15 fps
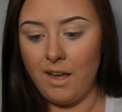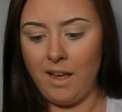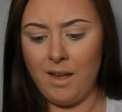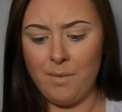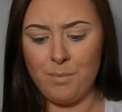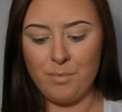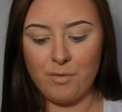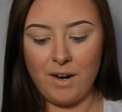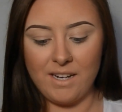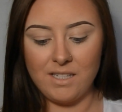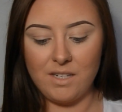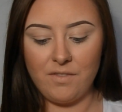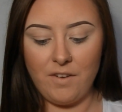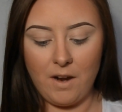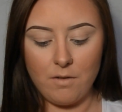a
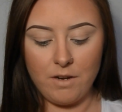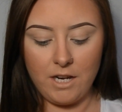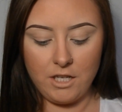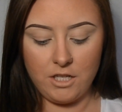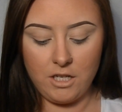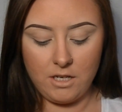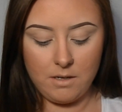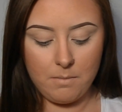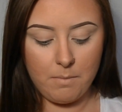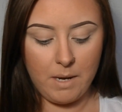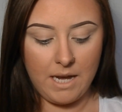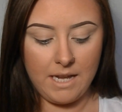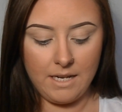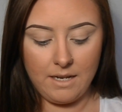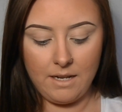pressed foundation,
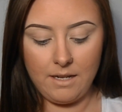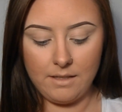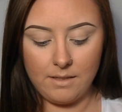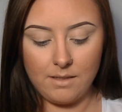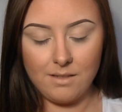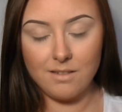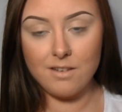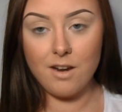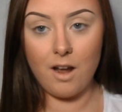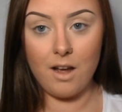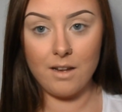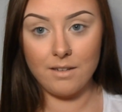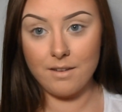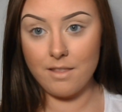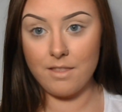but it's
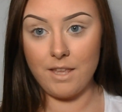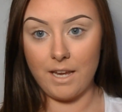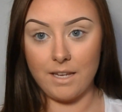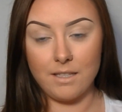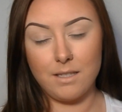not thick.